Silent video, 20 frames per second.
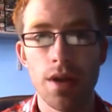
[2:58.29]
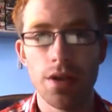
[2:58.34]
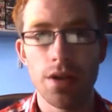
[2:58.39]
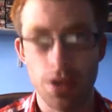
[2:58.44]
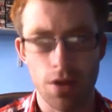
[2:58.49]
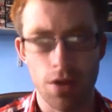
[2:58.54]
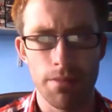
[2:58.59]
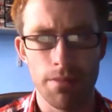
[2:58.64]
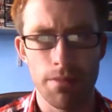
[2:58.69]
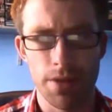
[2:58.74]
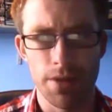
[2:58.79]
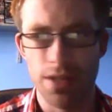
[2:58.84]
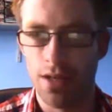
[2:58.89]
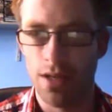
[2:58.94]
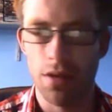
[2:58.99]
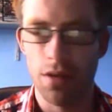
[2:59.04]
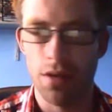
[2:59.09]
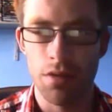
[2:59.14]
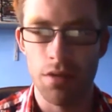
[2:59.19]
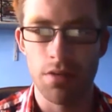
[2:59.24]
to
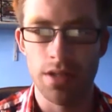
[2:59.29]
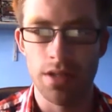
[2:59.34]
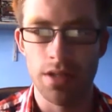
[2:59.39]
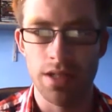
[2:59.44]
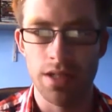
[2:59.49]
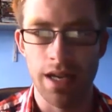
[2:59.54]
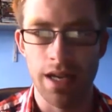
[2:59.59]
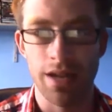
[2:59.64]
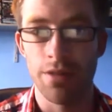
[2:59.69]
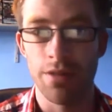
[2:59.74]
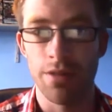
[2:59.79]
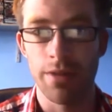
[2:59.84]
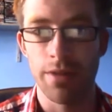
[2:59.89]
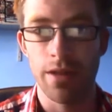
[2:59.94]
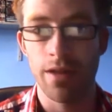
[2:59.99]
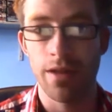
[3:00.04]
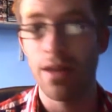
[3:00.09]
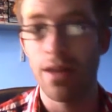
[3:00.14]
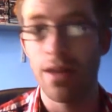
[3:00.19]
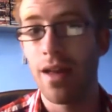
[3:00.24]
compensate for his lack of
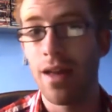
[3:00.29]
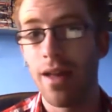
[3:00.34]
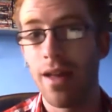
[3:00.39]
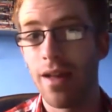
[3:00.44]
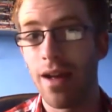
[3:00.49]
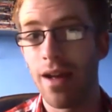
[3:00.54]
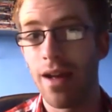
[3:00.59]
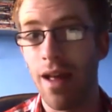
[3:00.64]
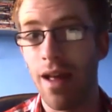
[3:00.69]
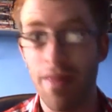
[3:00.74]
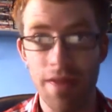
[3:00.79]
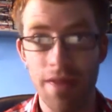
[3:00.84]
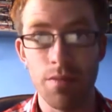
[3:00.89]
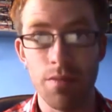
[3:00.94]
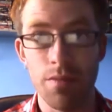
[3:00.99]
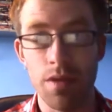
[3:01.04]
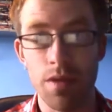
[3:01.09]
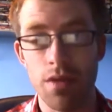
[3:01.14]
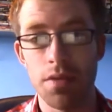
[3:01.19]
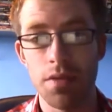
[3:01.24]
ability, and then
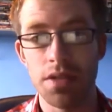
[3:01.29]
with two